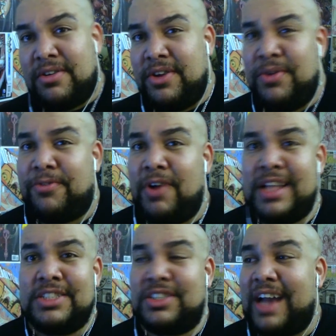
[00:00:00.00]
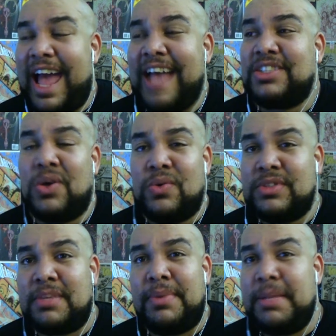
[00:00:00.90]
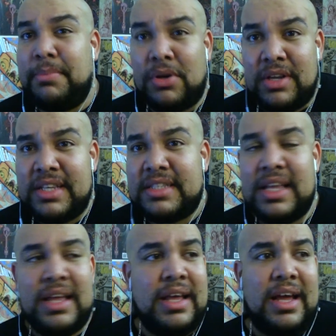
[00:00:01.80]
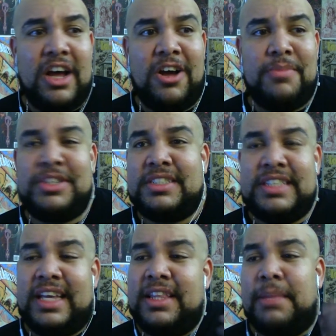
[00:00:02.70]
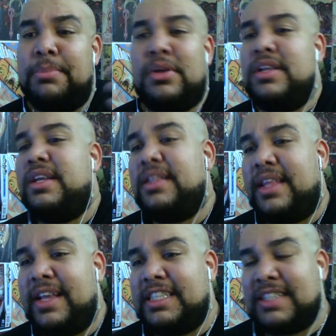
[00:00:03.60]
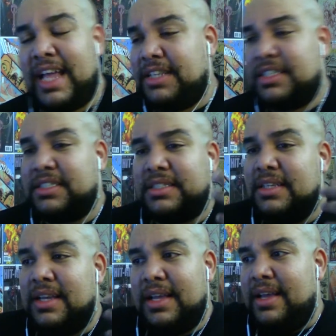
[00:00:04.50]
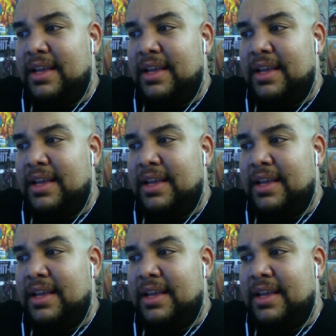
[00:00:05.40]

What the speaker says: Her new friends are assholes, complete bullies. Just seeing the bullying things, like, just...